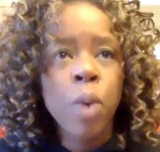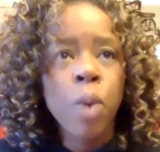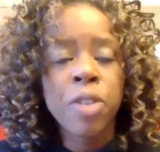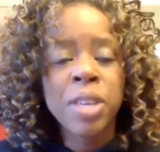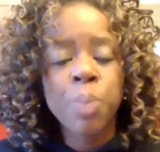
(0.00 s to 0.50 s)

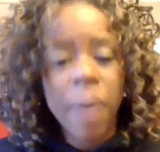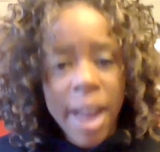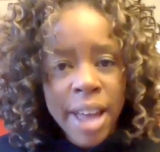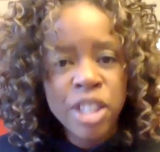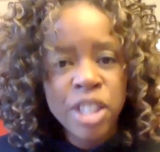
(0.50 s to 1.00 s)
where these
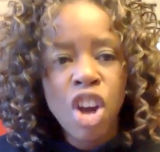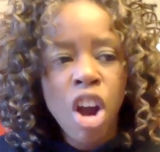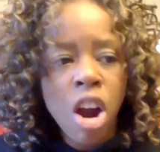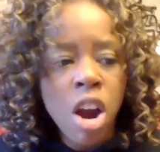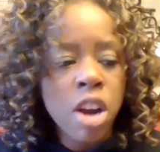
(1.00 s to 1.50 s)
brands
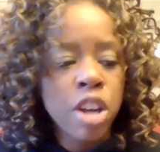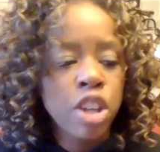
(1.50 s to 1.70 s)
are